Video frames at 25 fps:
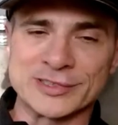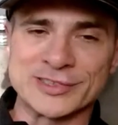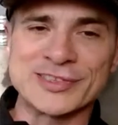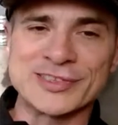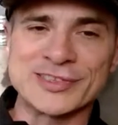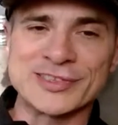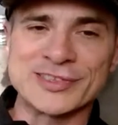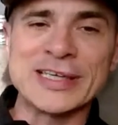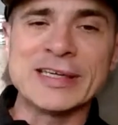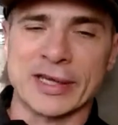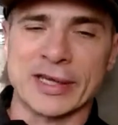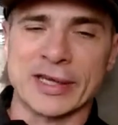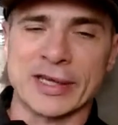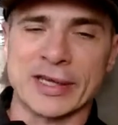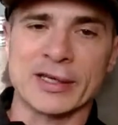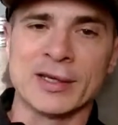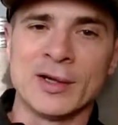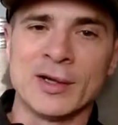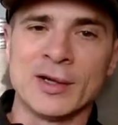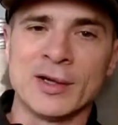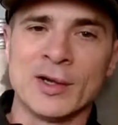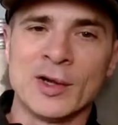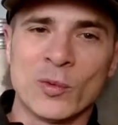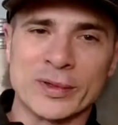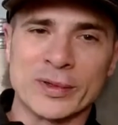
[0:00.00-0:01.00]
are really
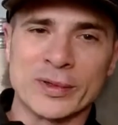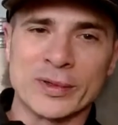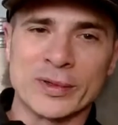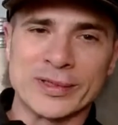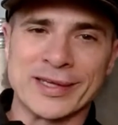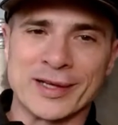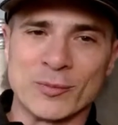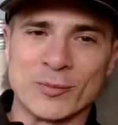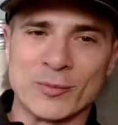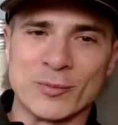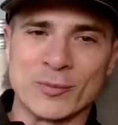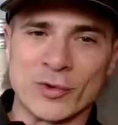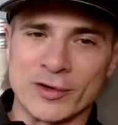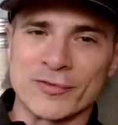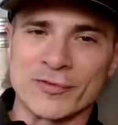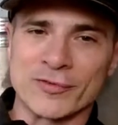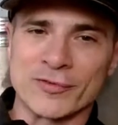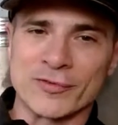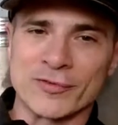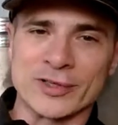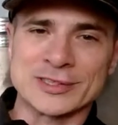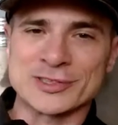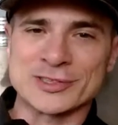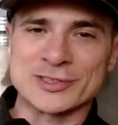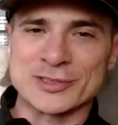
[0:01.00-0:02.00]
receiving when
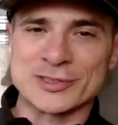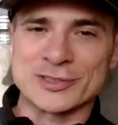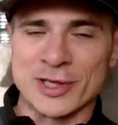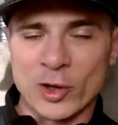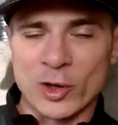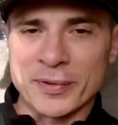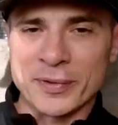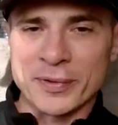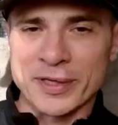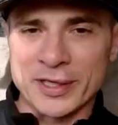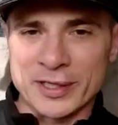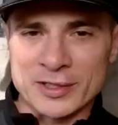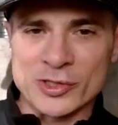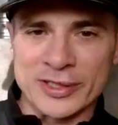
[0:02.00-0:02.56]
they come work for us.